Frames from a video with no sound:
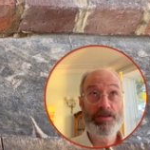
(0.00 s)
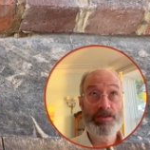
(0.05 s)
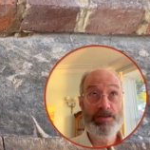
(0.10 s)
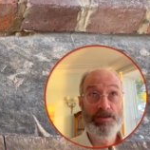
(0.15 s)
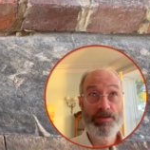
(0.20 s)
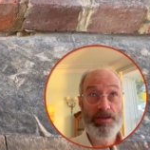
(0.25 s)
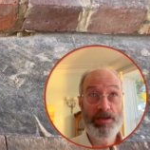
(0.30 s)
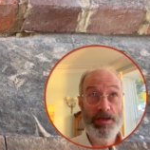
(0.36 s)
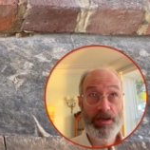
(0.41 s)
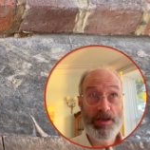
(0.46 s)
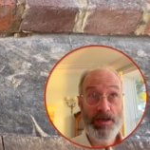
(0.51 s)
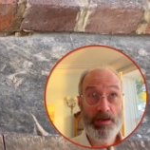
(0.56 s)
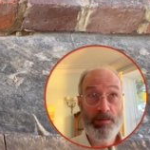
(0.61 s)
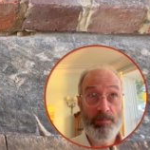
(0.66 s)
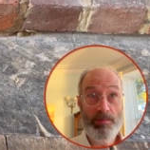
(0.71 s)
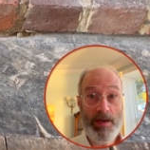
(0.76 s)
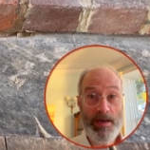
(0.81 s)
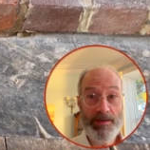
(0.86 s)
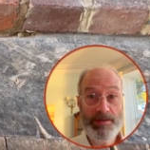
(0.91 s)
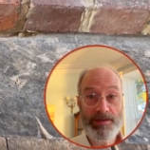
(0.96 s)
the
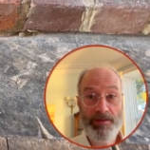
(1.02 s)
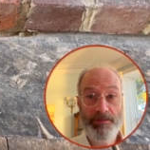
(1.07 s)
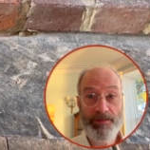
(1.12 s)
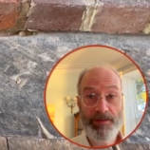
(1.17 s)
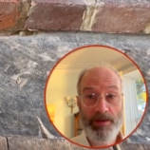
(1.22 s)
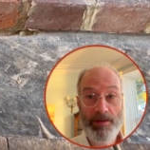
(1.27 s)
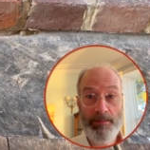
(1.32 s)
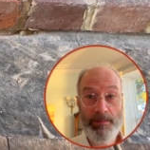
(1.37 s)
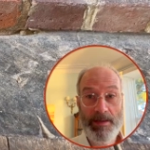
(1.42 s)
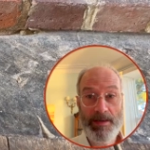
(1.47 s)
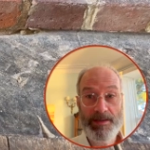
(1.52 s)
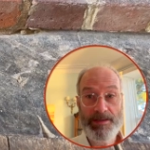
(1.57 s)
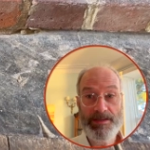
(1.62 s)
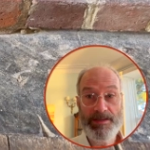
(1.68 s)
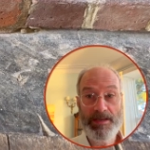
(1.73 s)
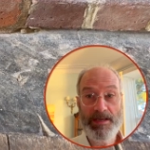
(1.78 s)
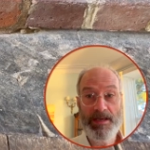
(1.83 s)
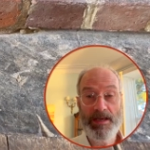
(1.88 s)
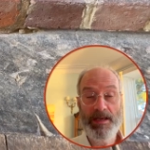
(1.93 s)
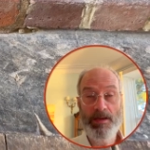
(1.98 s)
relative
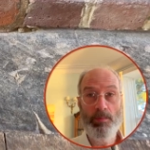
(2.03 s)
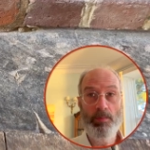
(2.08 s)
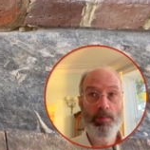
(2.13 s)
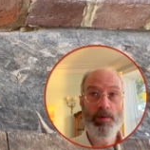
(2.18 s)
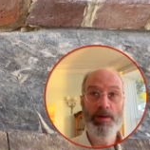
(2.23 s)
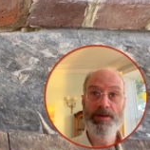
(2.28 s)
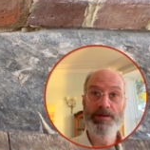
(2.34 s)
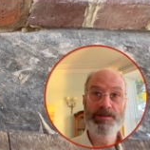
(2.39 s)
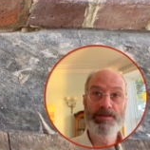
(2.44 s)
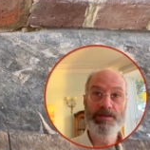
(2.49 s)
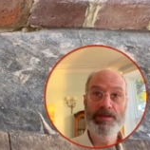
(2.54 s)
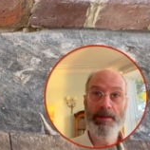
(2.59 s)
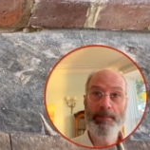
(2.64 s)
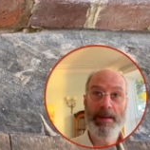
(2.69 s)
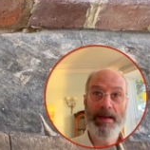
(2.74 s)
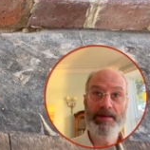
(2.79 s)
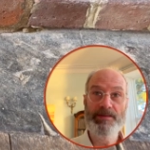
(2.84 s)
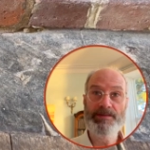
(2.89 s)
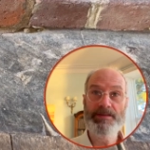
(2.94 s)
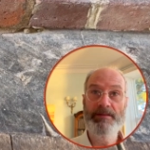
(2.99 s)
humidity was
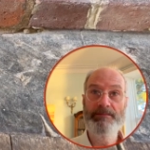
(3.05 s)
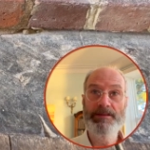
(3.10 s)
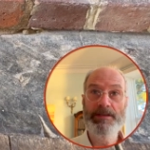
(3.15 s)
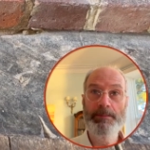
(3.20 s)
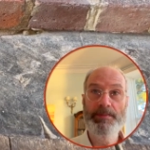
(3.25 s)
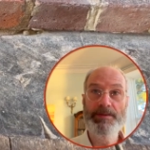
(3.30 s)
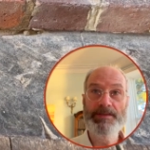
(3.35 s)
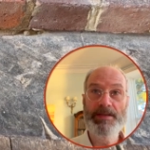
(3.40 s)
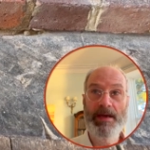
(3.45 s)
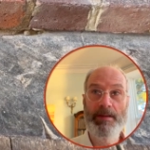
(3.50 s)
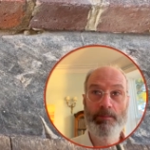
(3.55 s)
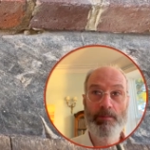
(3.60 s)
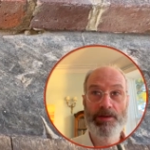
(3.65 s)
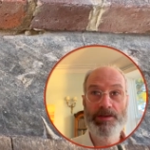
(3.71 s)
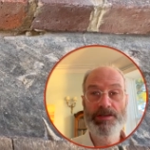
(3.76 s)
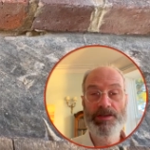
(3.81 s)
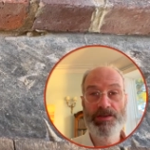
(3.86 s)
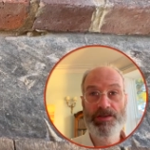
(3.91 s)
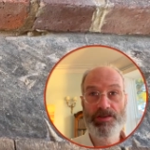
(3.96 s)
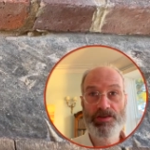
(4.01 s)
about 70%,
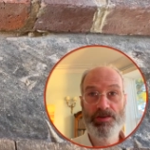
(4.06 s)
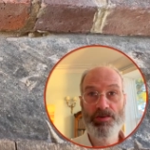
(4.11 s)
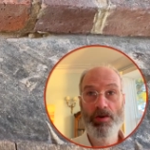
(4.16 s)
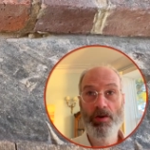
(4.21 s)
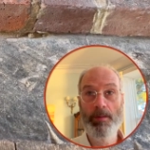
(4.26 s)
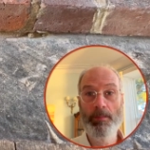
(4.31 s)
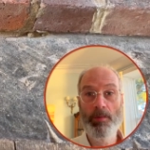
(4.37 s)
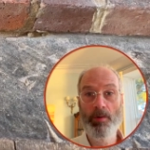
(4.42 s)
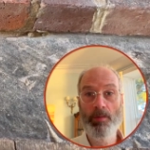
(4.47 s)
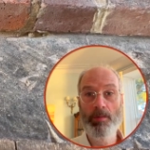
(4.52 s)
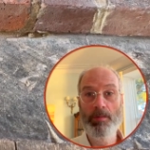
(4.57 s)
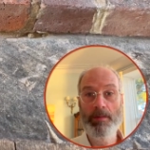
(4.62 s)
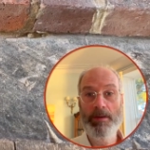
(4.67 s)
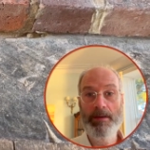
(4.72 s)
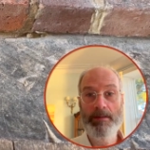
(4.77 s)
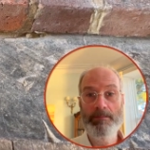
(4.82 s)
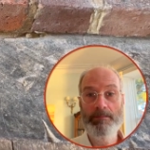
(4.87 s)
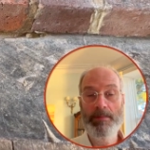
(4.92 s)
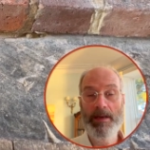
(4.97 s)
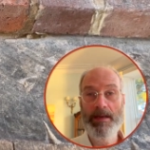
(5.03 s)
which is normal
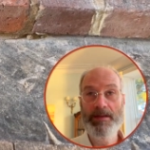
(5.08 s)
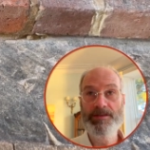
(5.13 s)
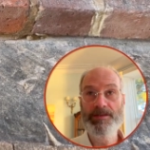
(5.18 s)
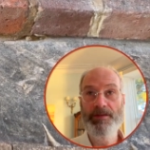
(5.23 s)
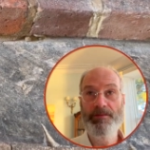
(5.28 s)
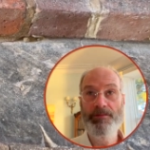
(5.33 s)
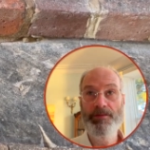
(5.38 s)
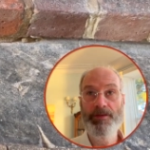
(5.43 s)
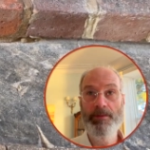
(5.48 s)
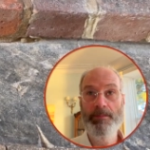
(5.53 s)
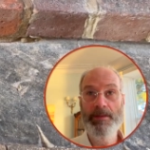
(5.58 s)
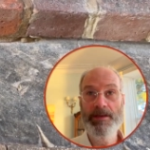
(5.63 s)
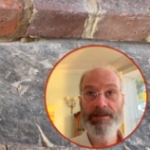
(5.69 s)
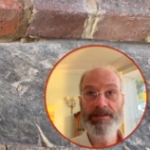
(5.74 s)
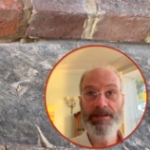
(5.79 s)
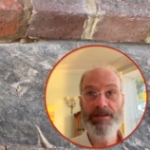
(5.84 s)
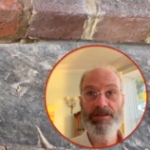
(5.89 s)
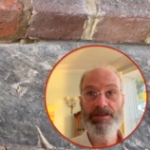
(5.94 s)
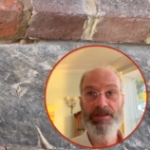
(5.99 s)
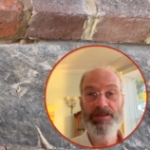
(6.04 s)
relative
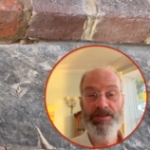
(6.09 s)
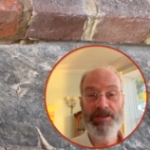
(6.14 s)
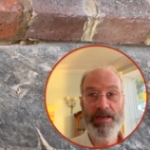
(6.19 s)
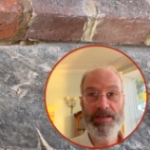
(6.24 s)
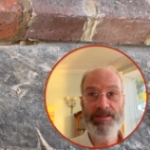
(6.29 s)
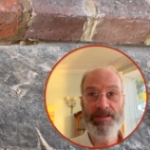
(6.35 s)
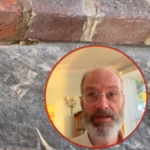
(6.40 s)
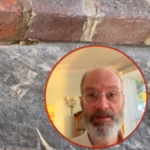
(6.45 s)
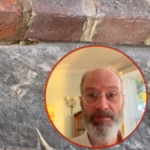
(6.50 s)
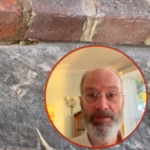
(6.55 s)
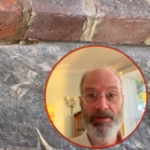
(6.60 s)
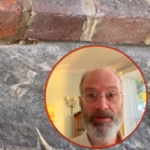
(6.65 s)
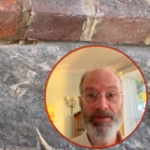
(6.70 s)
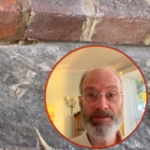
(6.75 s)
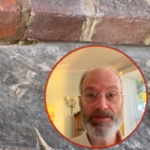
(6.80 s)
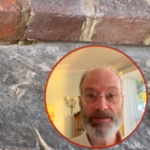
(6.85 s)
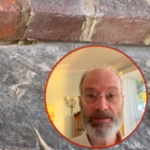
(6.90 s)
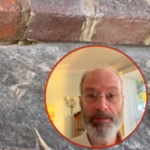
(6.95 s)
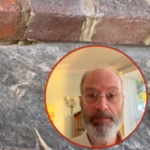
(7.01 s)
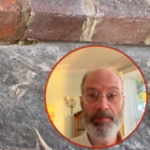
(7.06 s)
humidity, suggesting there
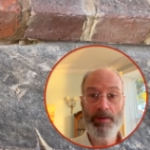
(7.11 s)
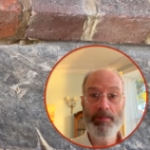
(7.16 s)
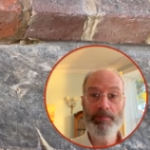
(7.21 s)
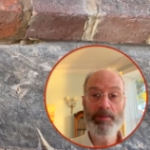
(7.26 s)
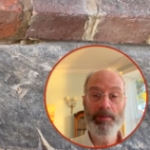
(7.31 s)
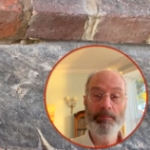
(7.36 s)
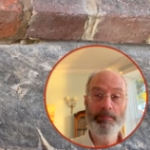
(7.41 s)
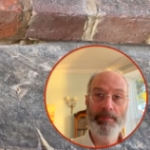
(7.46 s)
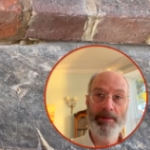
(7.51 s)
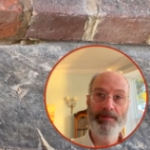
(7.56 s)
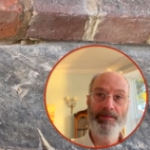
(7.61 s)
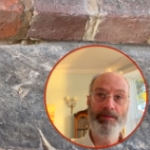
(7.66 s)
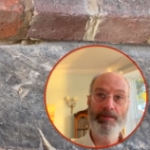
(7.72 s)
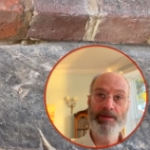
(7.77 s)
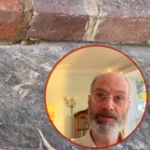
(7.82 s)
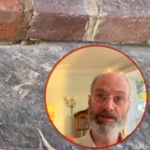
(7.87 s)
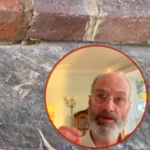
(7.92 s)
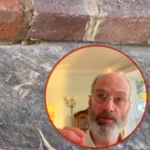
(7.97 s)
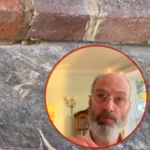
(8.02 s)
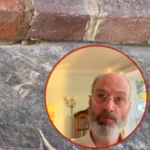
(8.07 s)
isn't a problem, but there
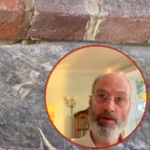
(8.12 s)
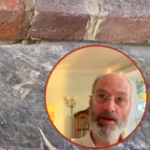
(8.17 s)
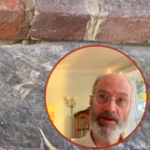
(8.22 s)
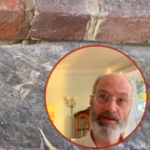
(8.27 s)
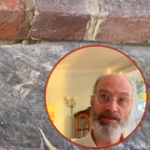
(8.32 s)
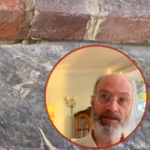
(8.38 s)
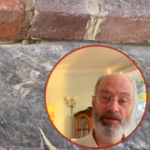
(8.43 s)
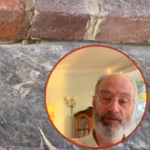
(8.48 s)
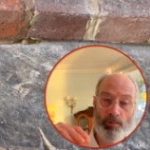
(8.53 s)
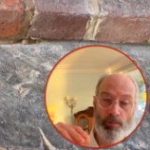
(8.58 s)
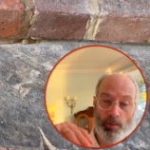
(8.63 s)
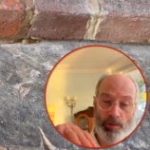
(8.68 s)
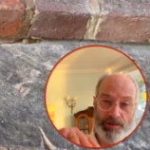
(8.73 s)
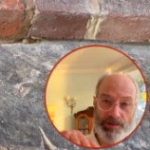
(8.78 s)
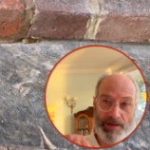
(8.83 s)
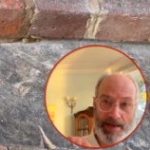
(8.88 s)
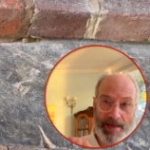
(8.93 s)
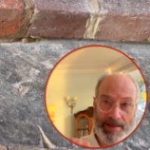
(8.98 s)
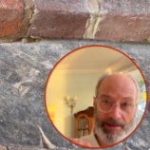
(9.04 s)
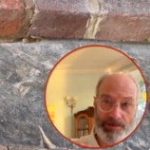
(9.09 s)
is a risk of
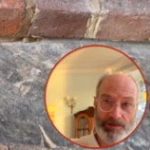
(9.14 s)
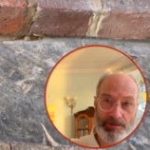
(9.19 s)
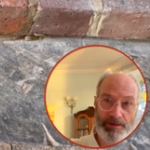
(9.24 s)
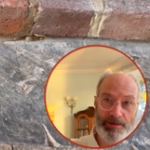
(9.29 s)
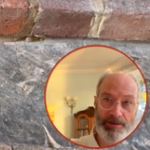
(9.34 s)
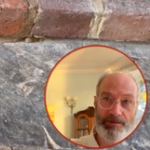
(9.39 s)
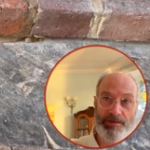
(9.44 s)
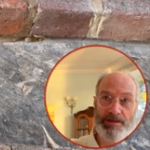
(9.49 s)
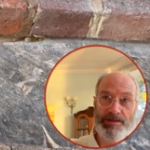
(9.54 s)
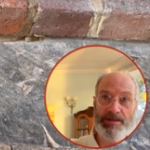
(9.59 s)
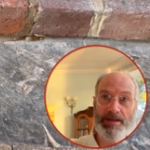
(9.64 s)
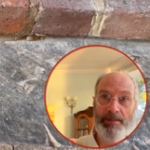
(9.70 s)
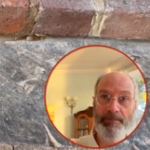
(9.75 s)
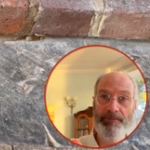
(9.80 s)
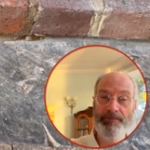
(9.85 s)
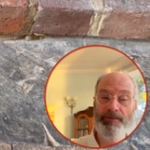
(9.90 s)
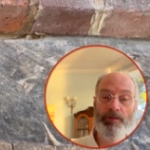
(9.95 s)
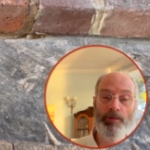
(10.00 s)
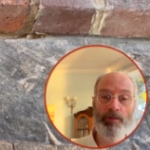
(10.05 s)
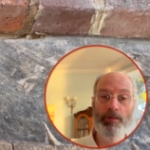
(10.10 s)
water entering the
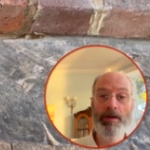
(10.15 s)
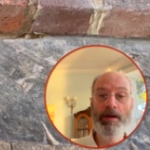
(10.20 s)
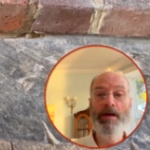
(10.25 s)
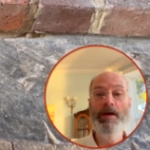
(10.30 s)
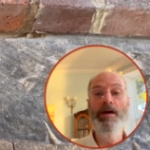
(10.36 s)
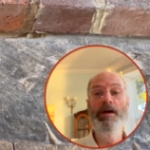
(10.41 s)
subfloor